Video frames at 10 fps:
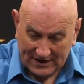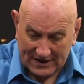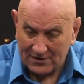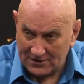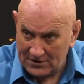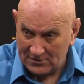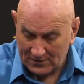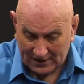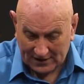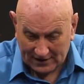Past. How do
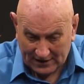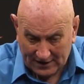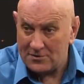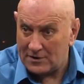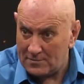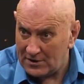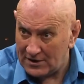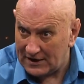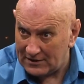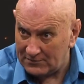you
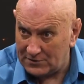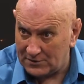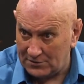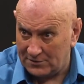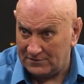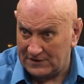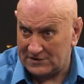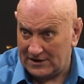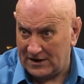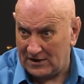communicate to a new
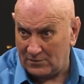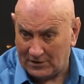investor now?